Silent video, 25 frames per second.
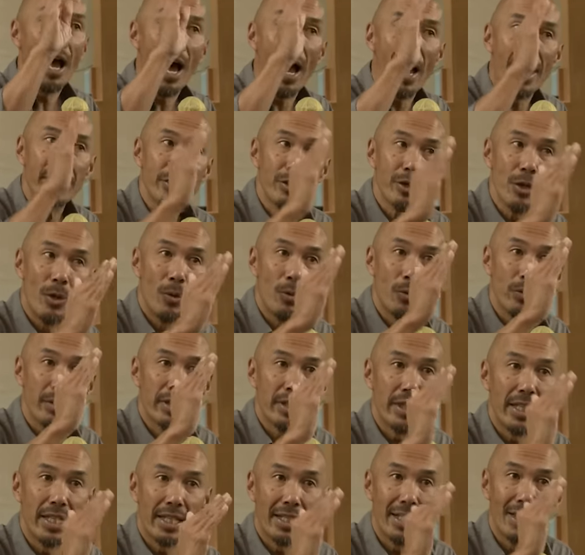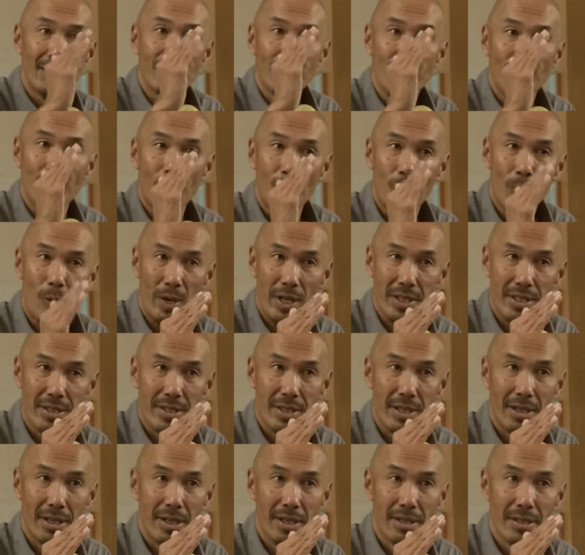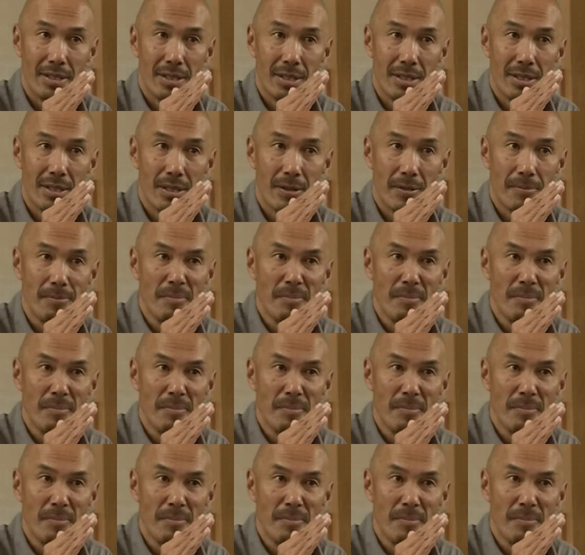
I don't think it's coincidence